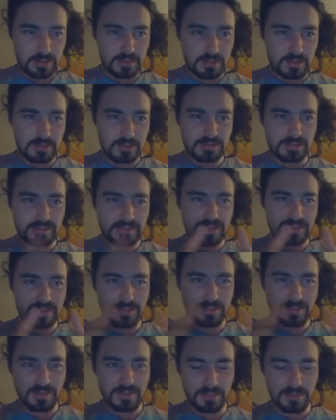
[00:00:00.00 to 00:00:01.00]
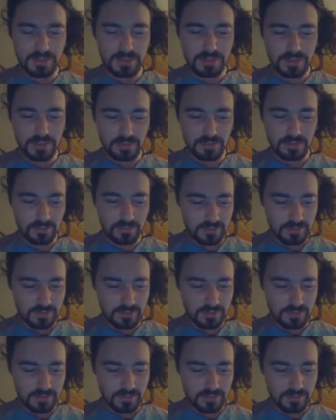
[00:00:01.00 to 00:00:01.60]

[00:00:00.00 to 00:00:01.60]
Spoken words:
This is step number 2.